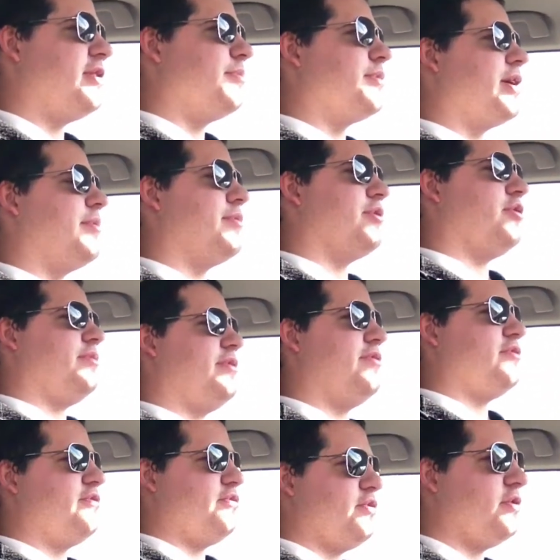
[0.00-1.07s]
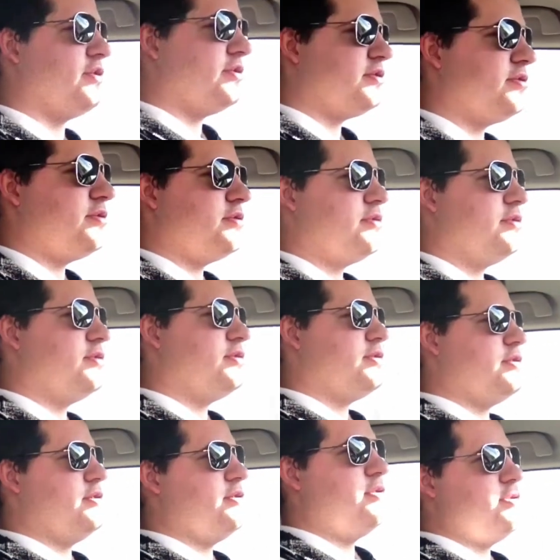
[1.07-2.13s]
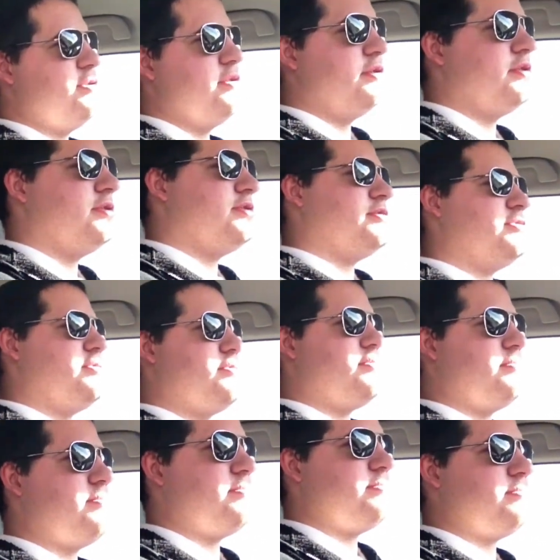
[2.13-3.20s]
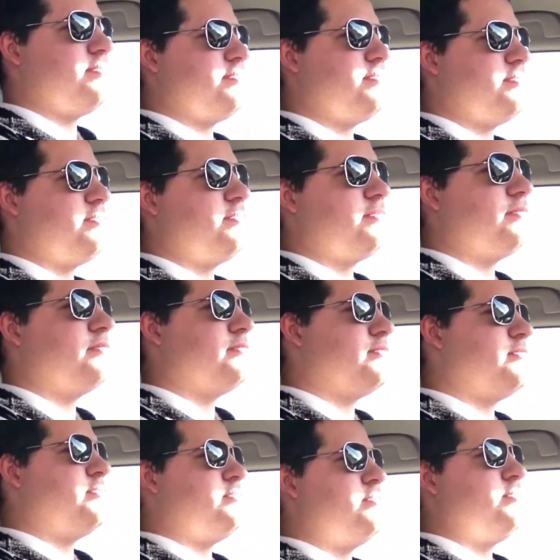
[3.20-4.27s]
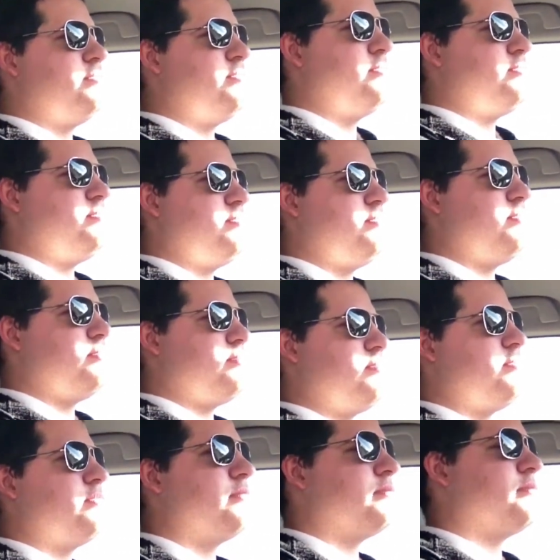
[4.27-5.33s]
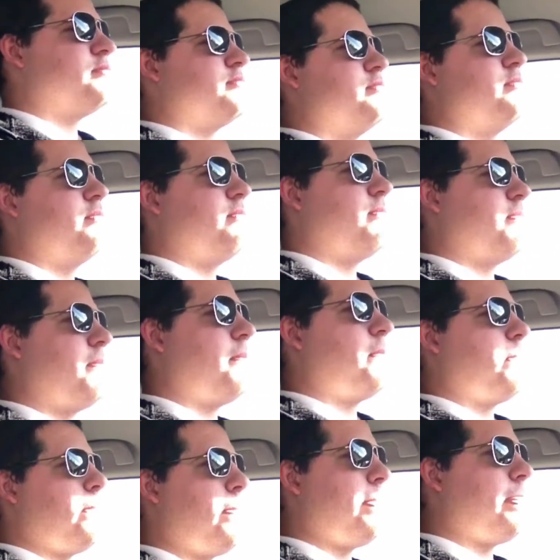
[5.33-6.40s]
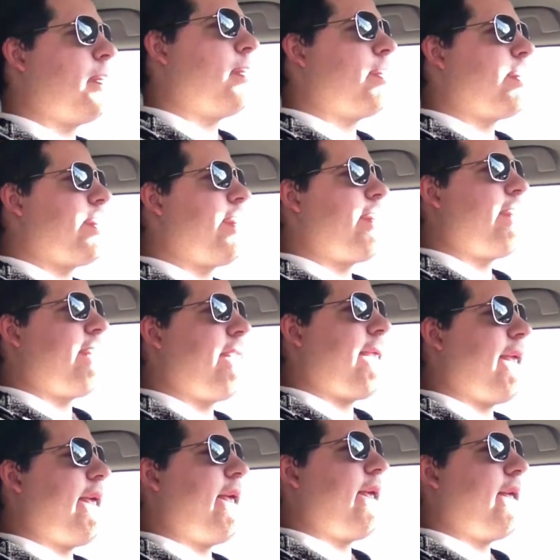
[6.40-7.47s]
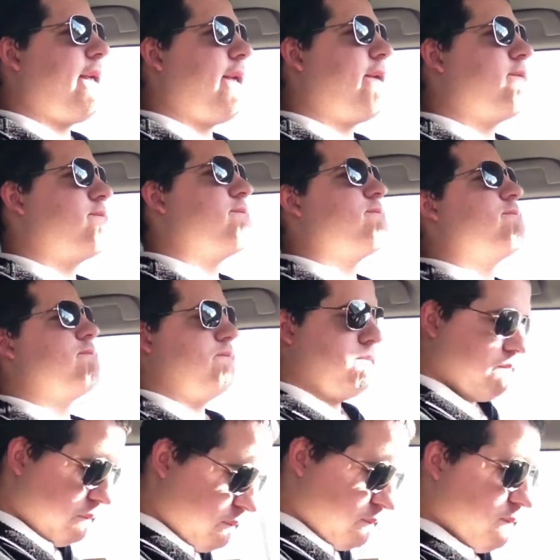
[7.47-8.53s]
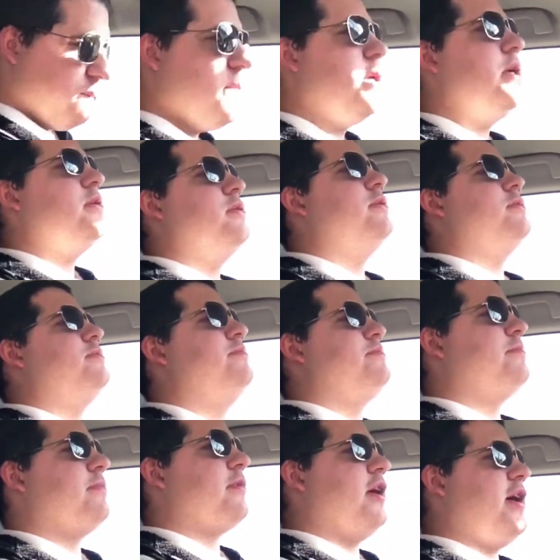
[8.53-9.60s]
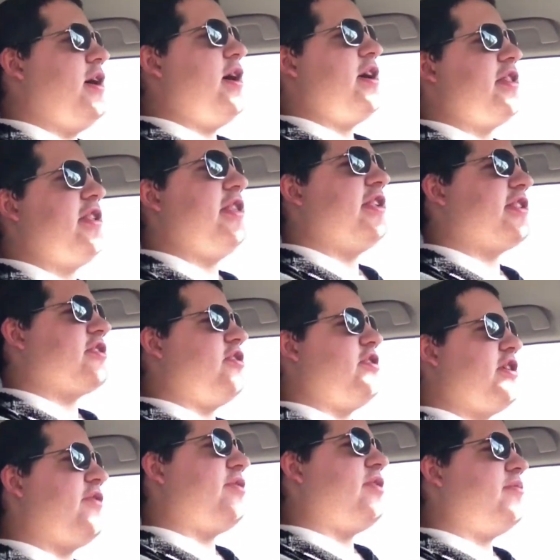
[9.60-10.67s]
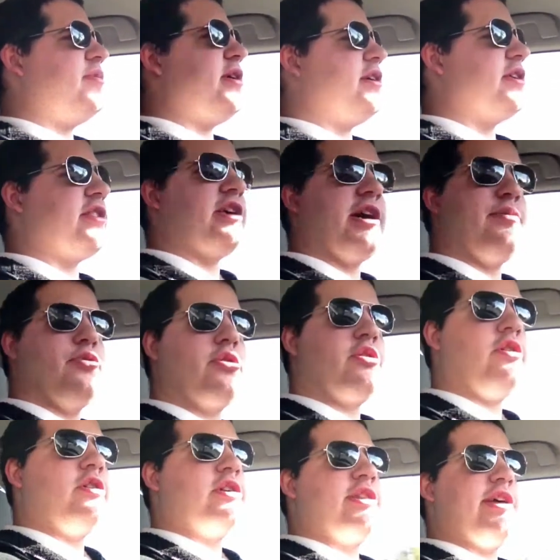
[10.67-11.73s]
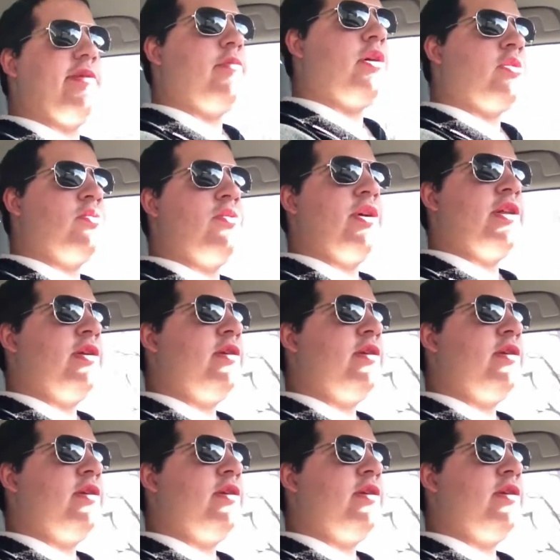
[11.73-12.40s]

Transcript: Goblin Heel Cutter. 3 and a red for a 3/2. Whenever it attacks, target creature cannot block this turn. That's not exciting, but it has dash of 2 and a red. Kind of exciting. I see this card definitely being a sideboard card, like mono red.